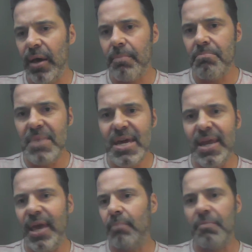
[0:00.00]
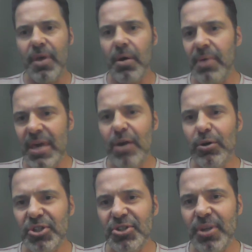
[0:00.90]
meeting the
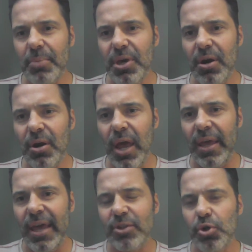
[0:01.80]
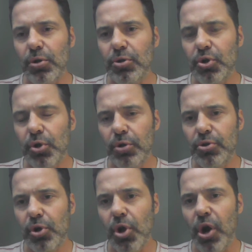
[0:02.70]
ecosystem here and get to
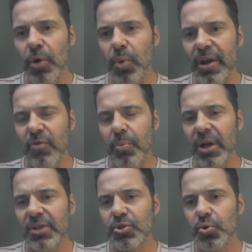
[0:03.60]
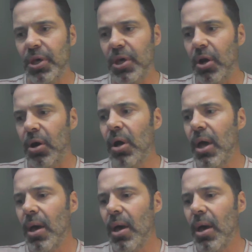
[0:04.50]
learn what everybody's doing here.